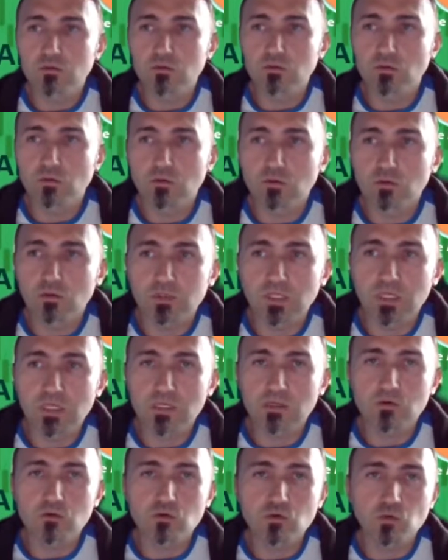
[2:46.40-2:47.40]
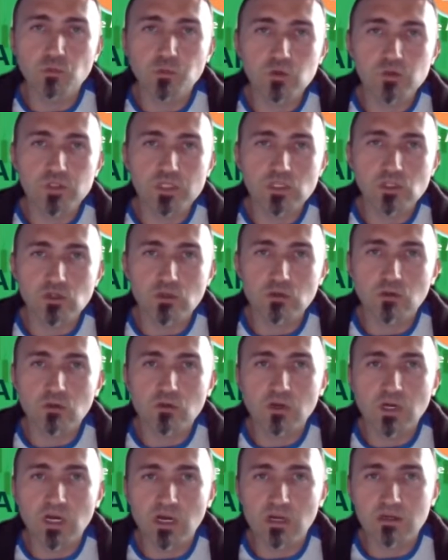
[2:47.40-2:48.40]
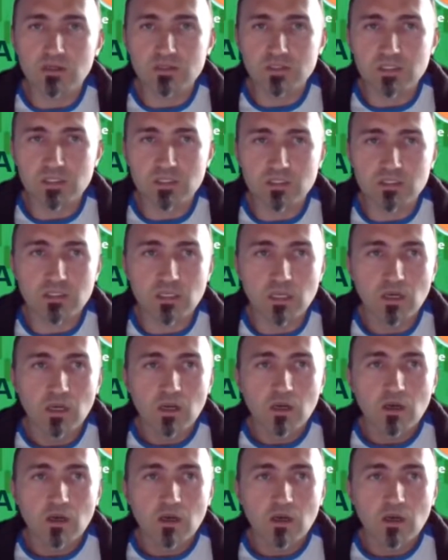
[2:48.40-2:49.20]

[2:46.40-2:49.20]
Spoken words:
to take a new position on the currencies.